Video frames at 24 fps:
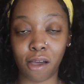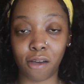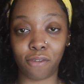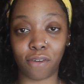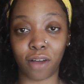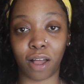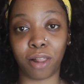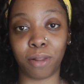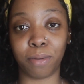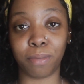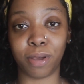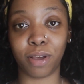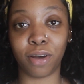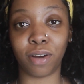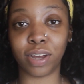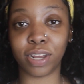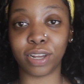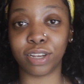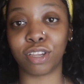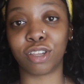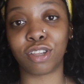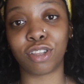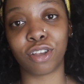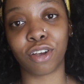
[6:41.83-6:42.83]
Follow me on
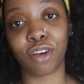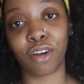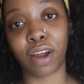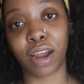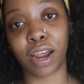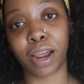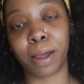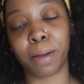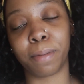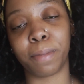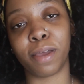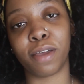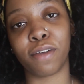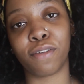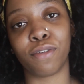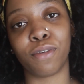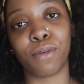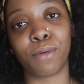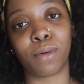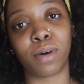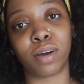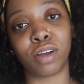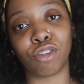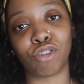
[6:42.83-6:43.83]
Instagram if
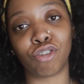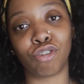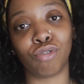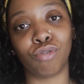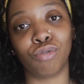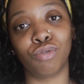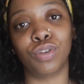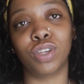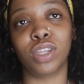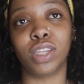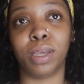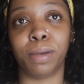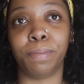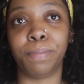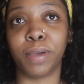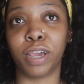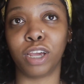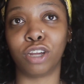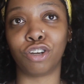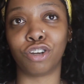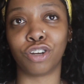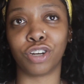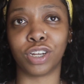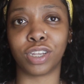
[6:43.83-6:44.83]
you want to see
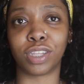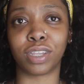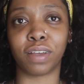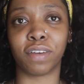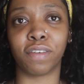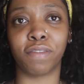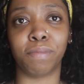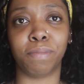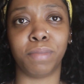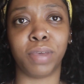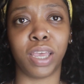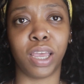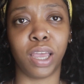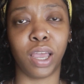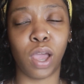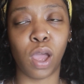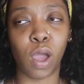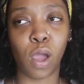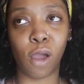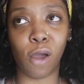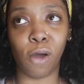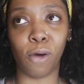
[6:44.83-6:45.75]
pictures of me